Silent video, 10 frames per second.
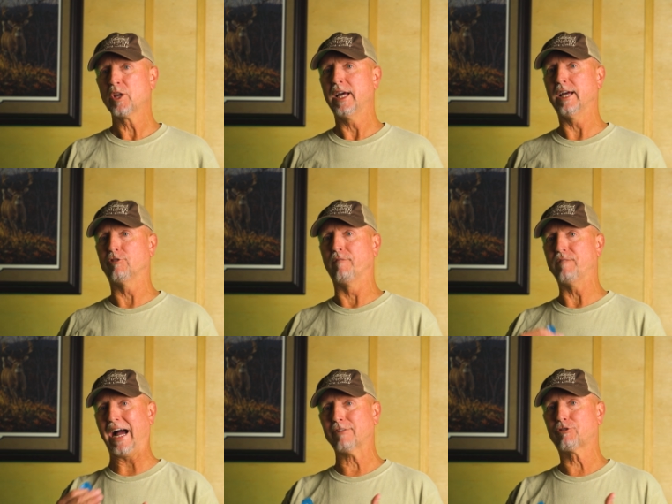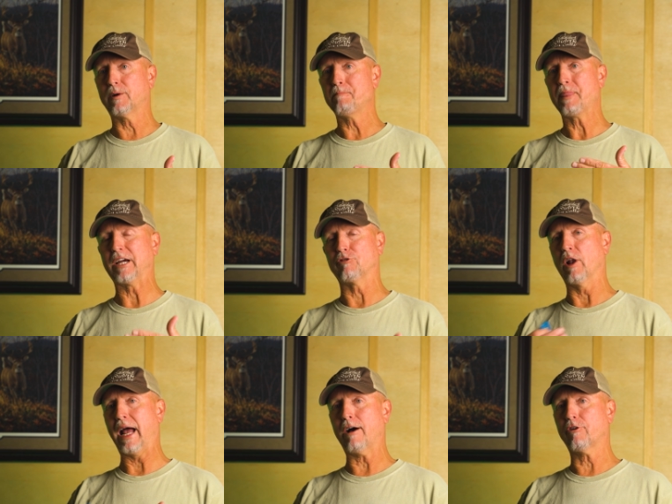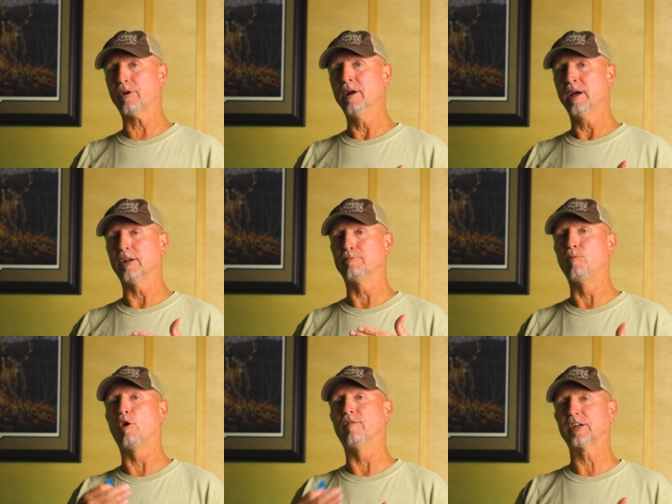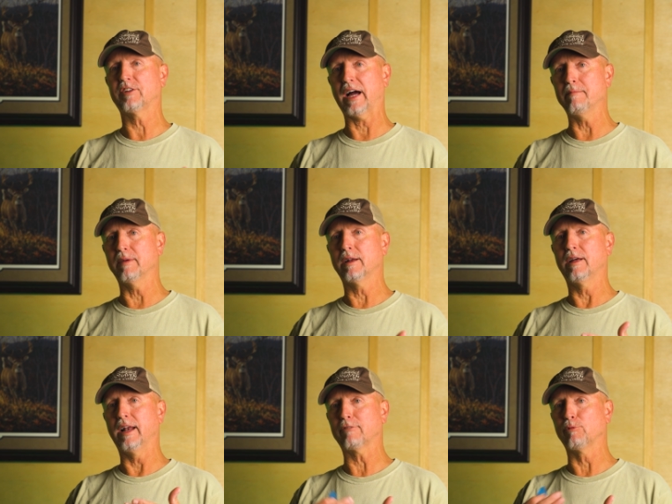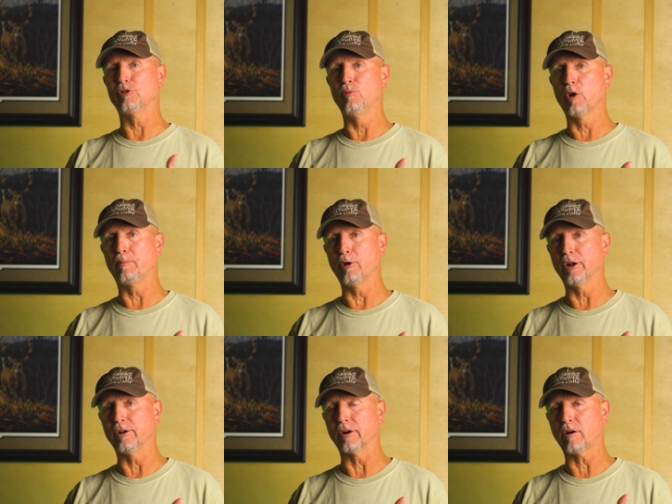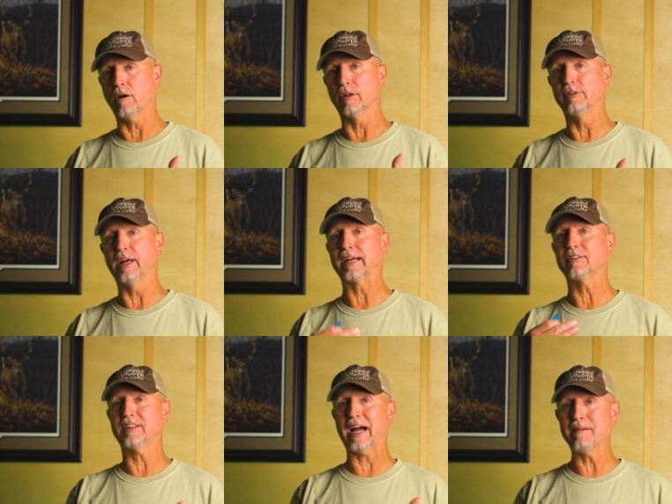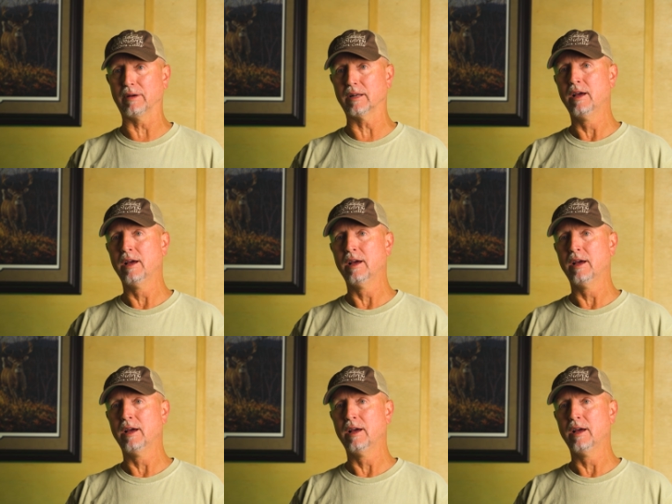It's a faster, it's a louder, it's more of excitement, and that's what you want to put into your calling, is that excitement,